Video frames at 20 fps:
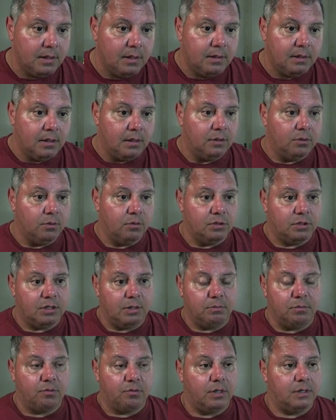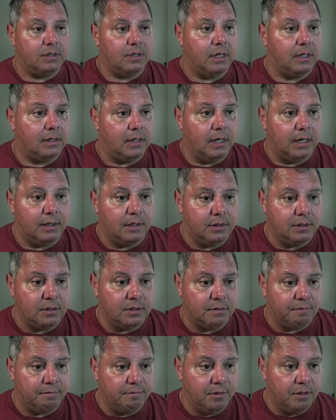than doing something crazy like that. This is
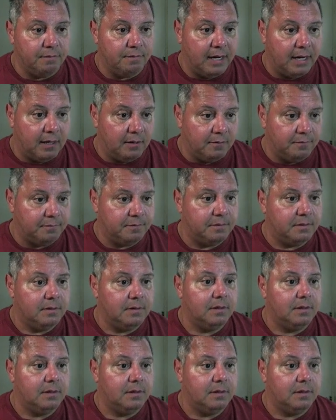a fill valve,